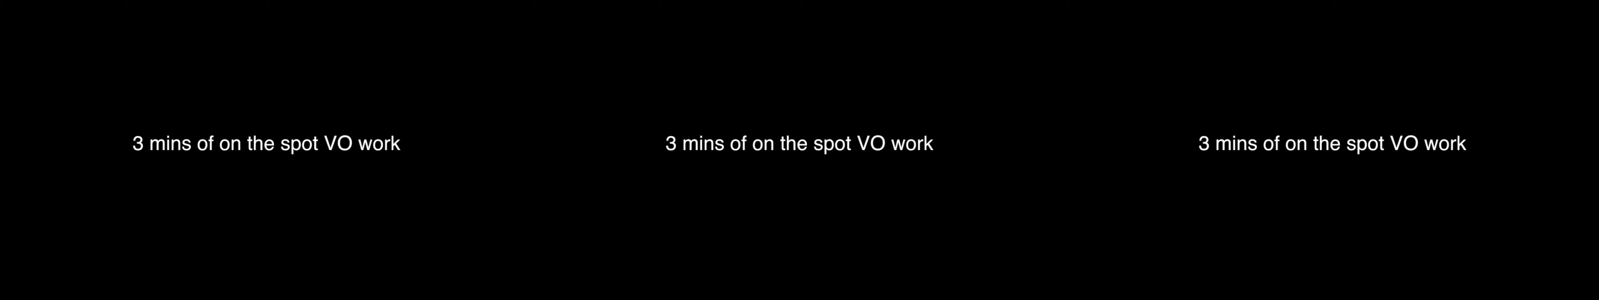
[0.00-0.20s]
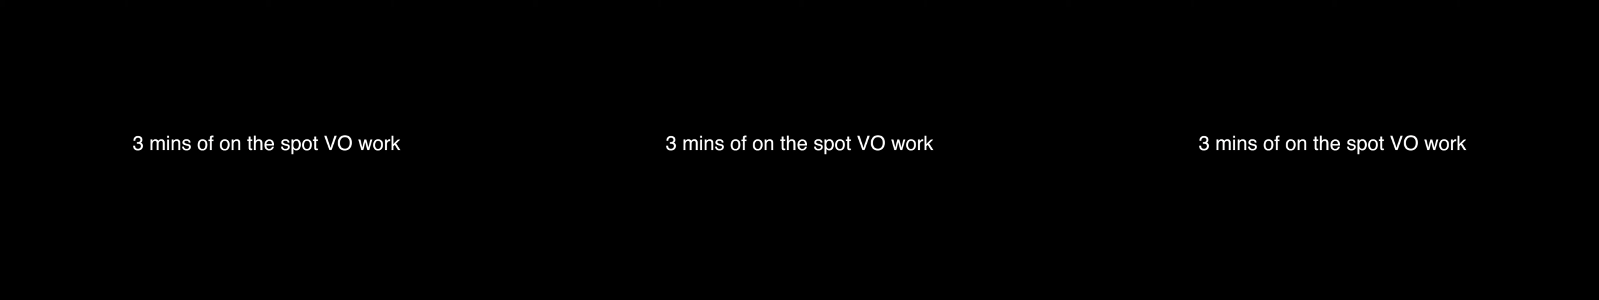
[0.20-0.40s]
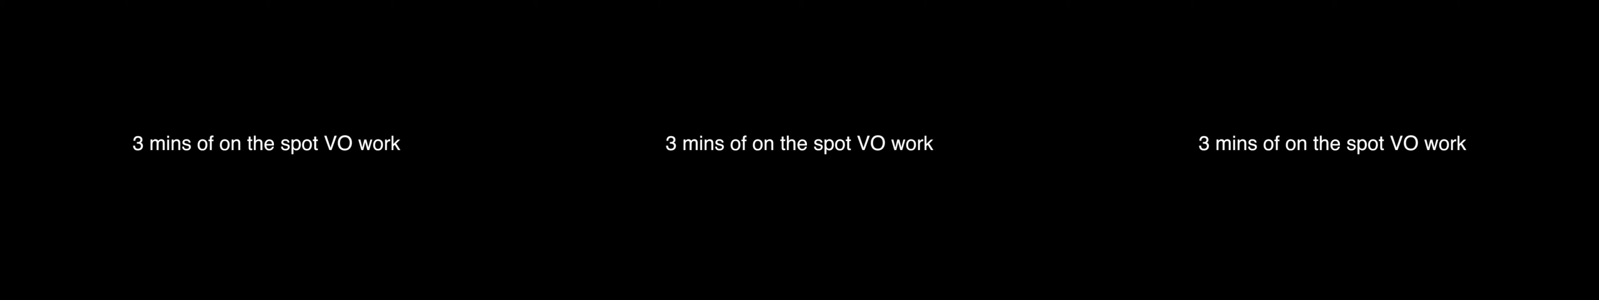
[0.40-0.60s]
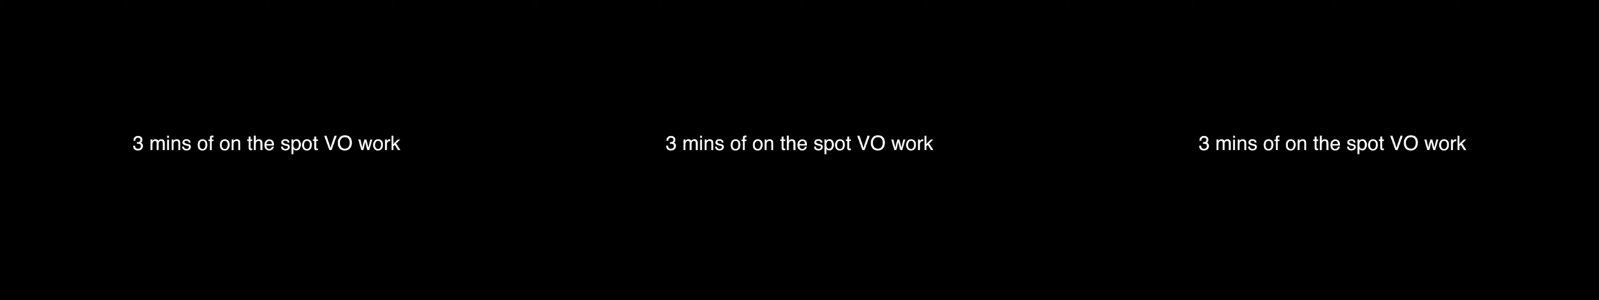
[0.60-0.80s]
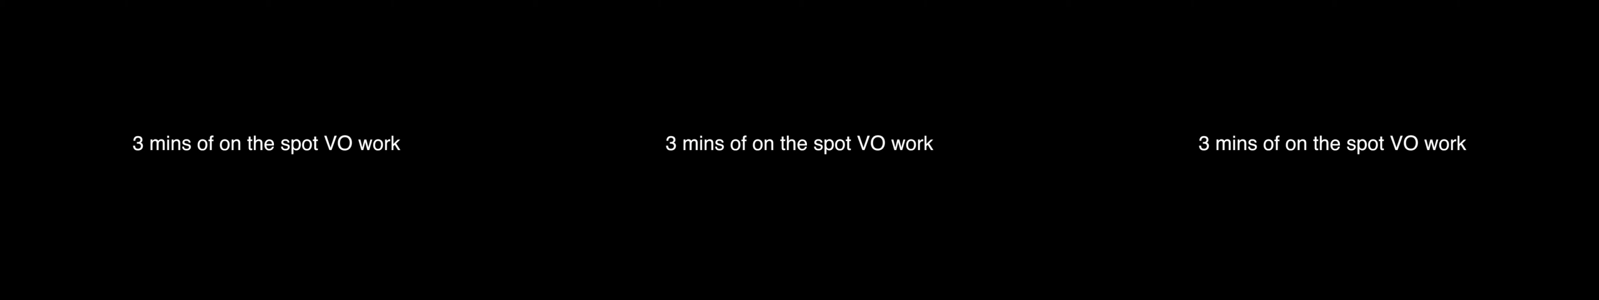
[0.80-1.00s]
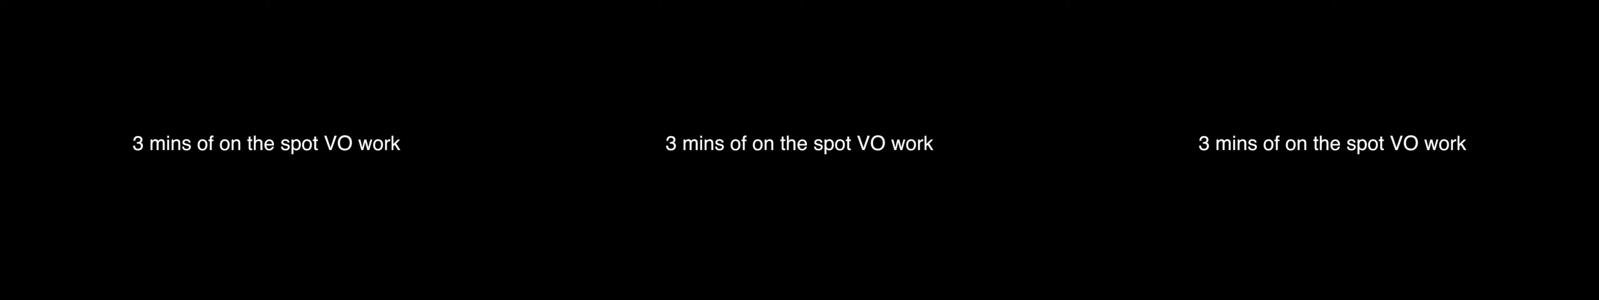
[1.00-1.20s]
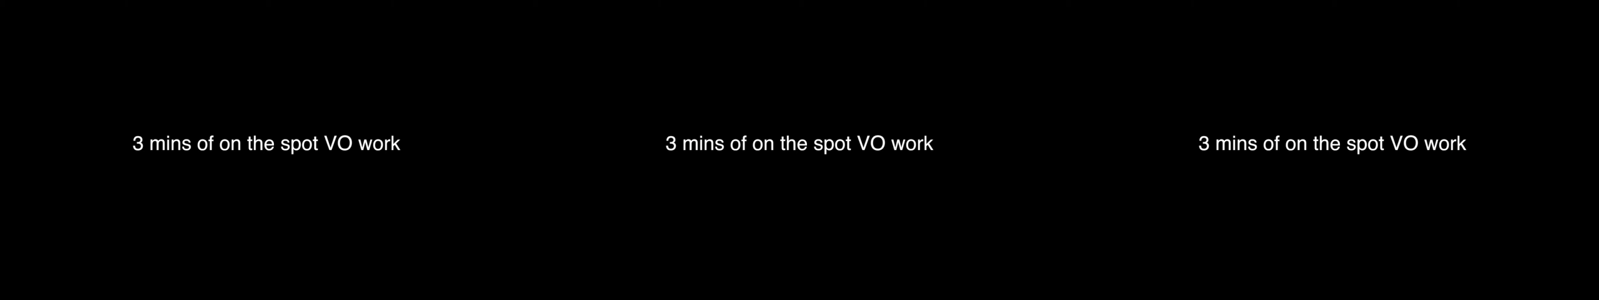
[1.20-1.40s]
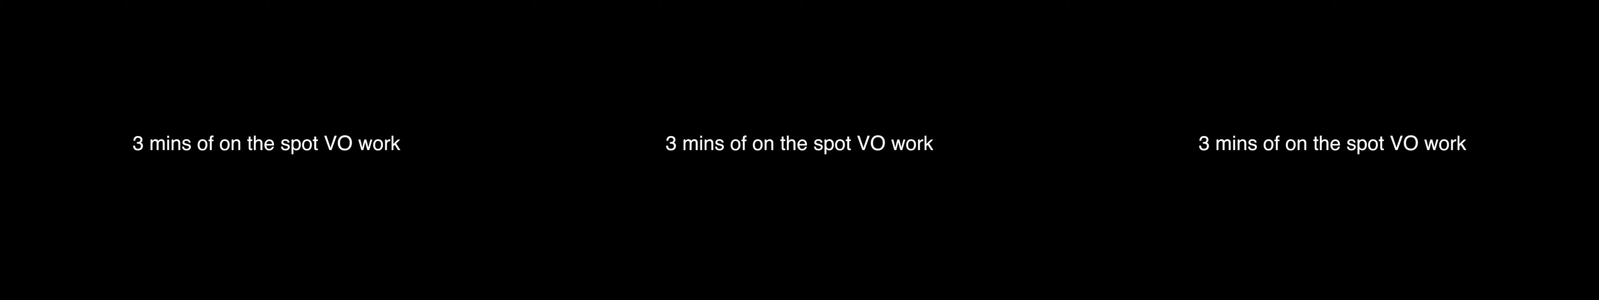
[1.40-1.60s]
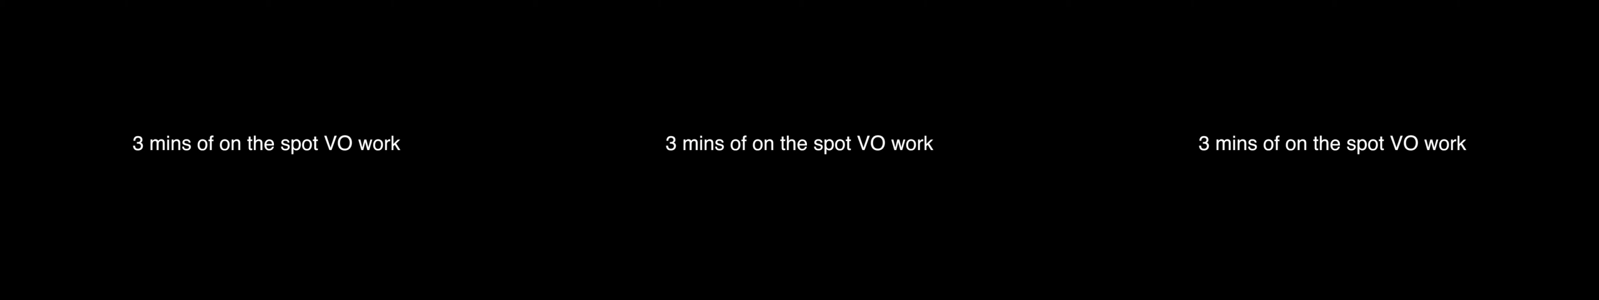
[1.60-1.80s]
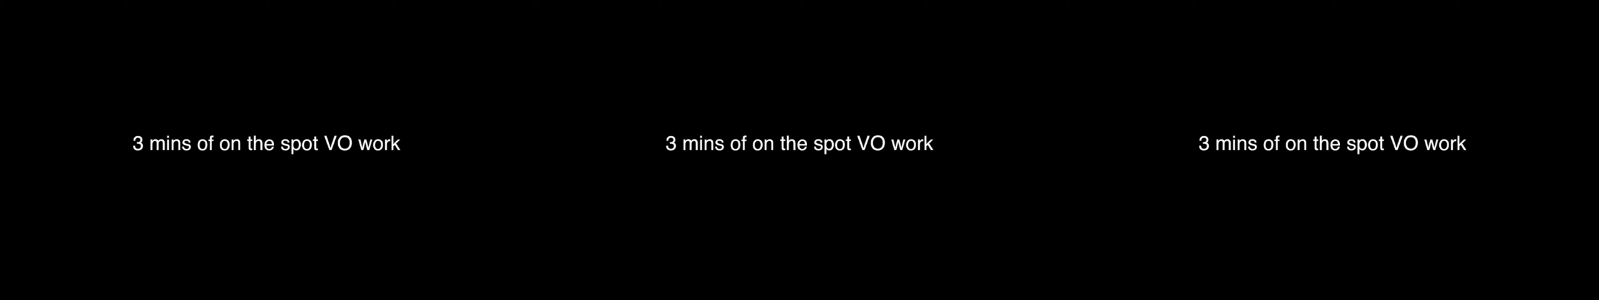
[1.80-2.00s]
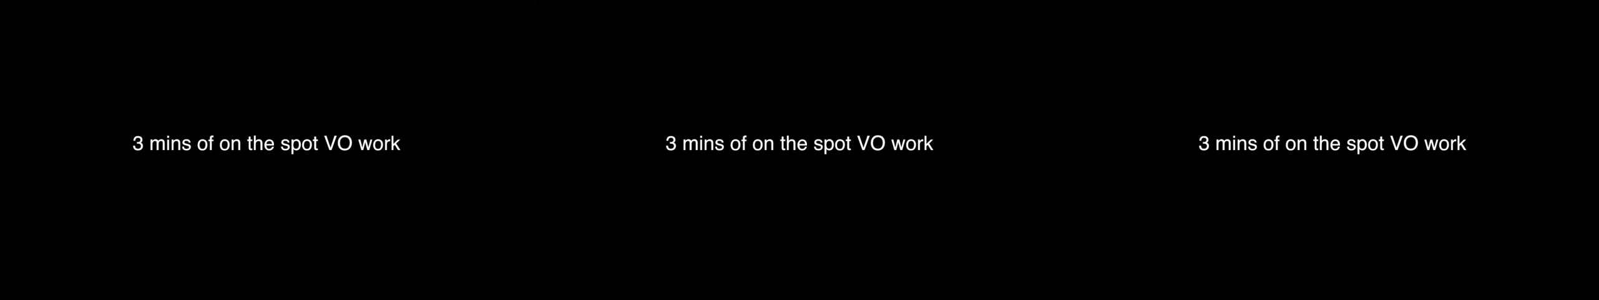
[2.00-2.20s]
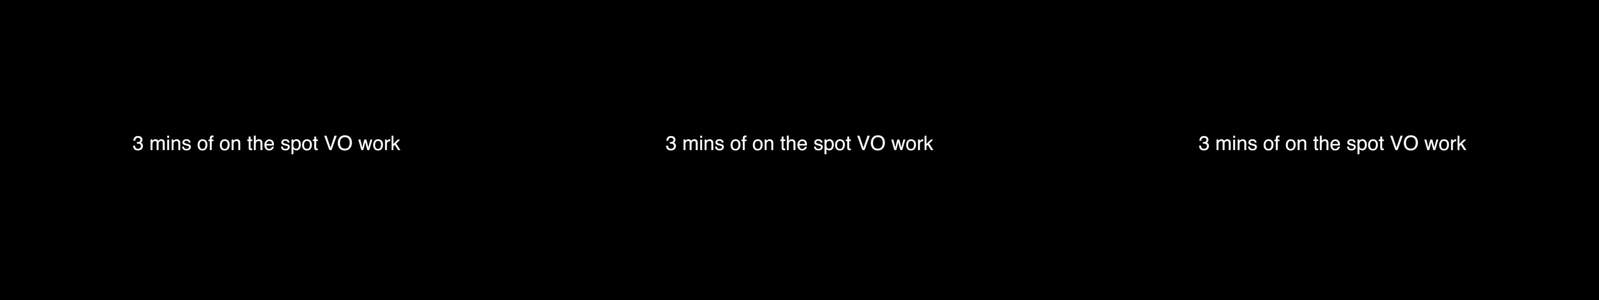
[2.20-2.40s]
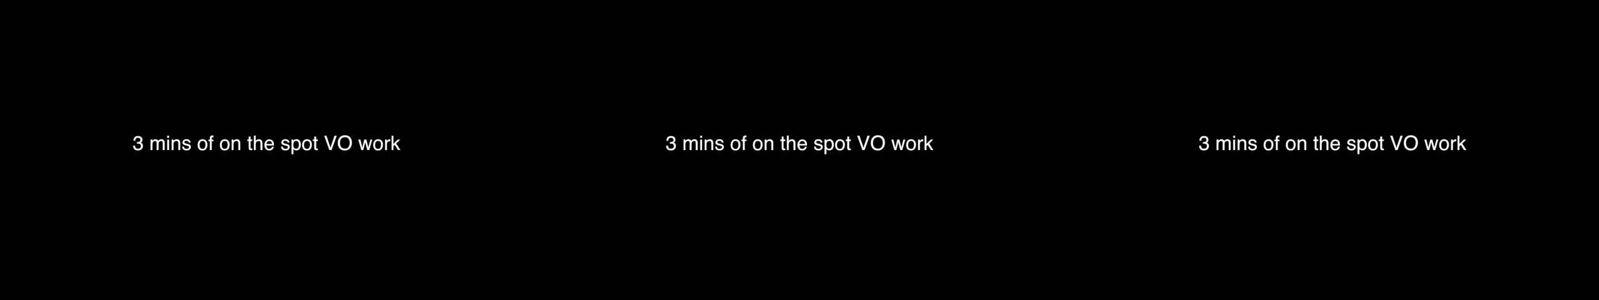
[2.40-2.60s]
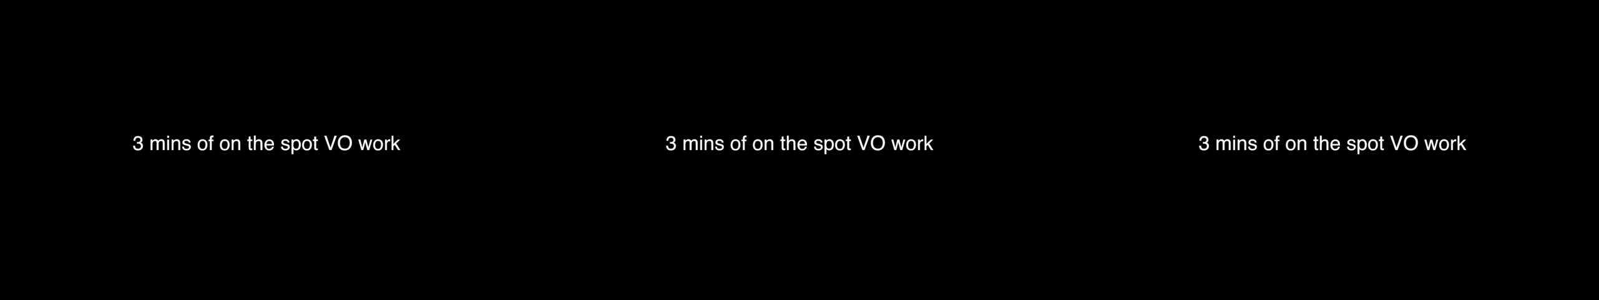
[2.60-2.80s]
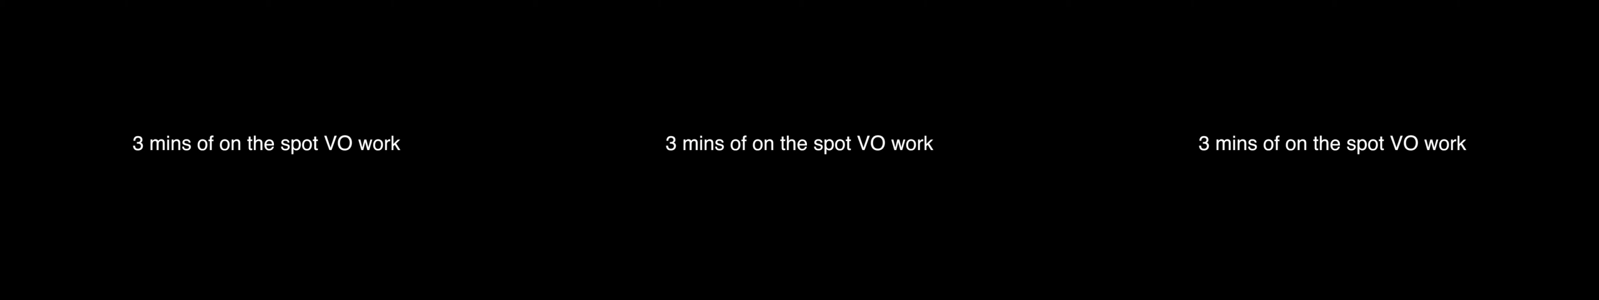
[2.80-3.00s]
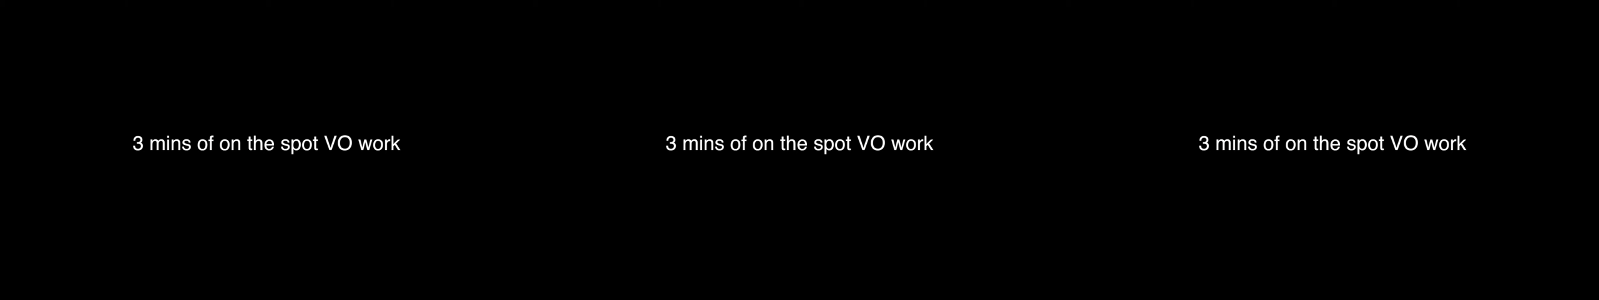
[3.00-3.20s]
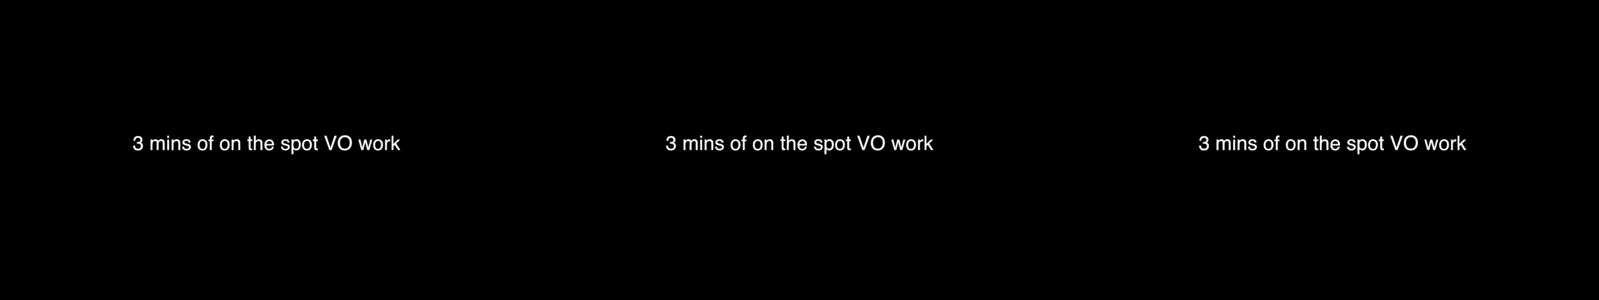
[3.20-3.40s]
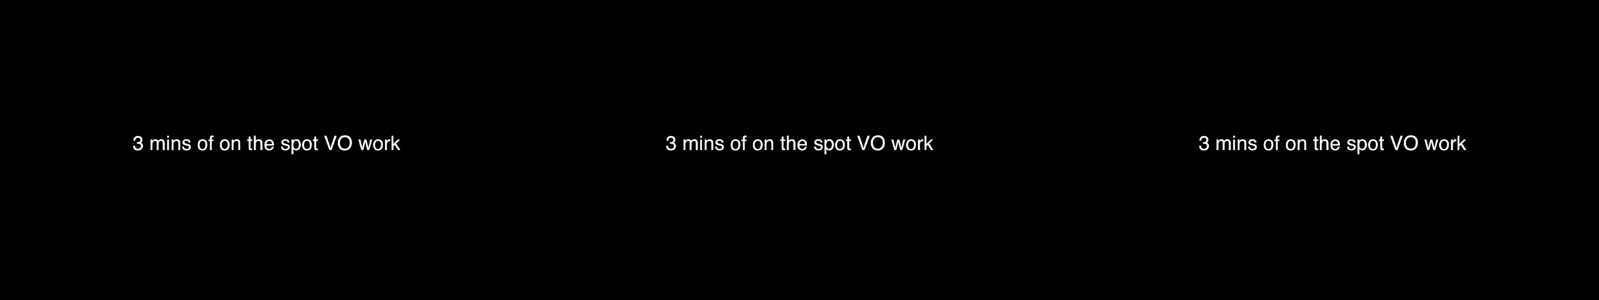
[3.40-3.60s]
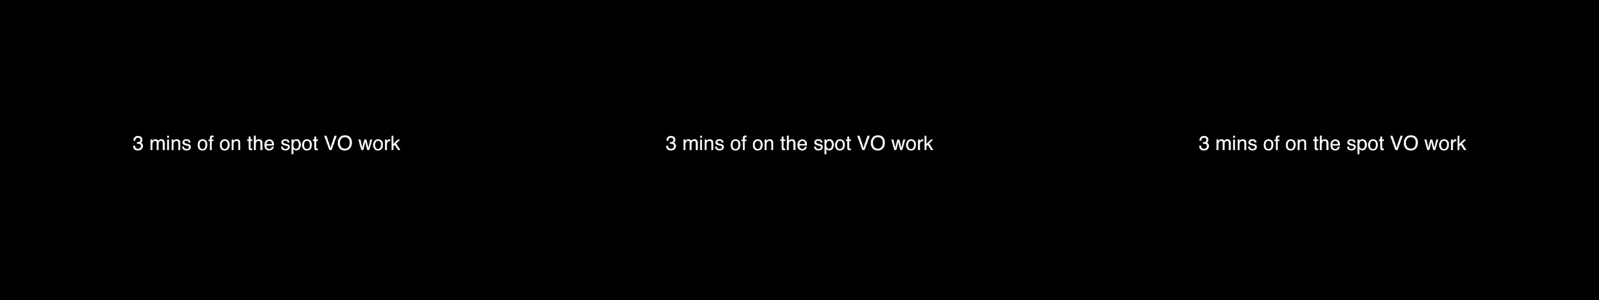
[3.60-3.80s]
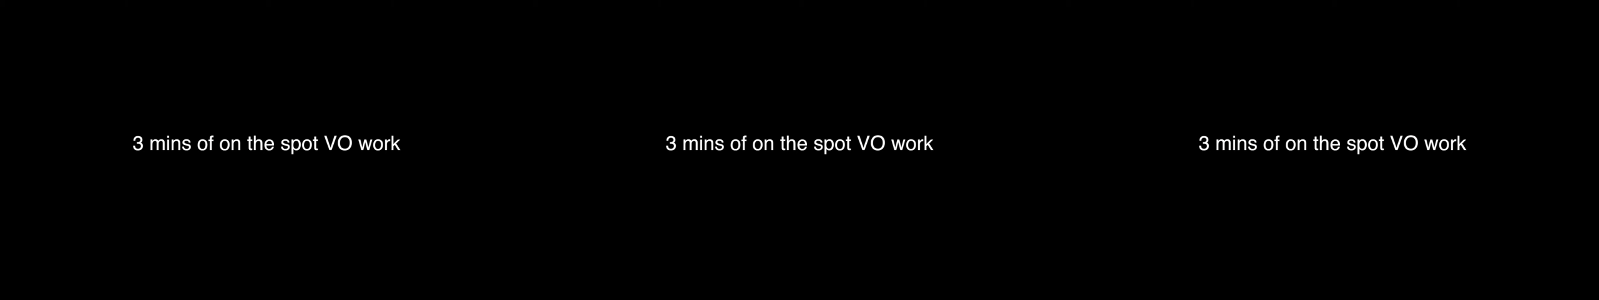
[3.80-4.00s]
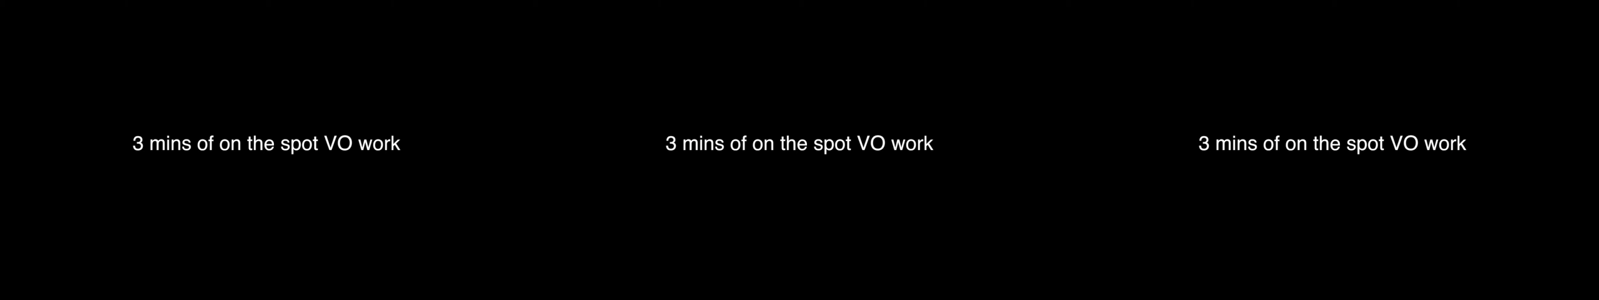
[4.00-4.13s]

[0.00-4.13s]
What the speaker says: Nobody's mouth can be seen.